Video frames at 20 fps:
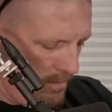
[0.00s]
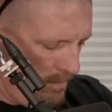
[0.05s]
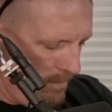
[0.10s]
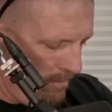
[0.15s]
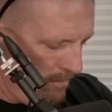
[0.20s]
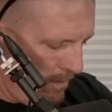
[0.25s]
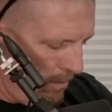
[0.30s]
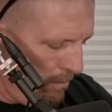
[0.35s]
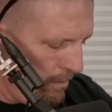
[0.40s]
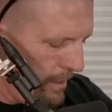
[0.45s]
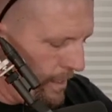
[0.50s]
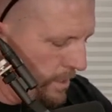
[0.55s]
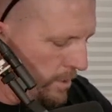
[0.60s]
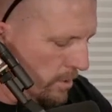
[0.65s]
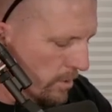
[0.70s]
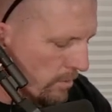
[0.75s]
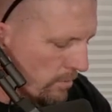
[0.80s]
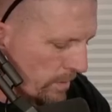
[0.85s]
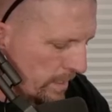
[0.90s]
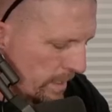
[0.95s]
rolling an
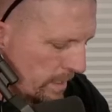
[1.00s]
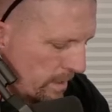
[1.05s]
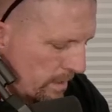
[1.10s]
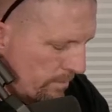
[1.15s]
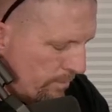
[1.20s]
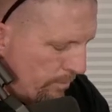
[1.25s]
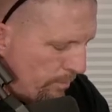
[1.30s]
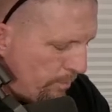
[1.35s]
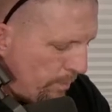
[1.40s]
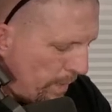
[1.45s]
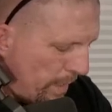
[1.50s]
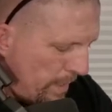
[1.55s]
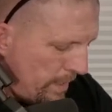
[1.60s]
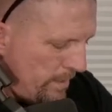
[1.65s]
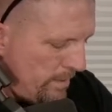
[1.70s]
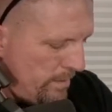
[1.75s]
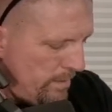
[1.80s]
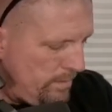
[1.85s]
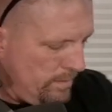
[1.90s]
O-ring, but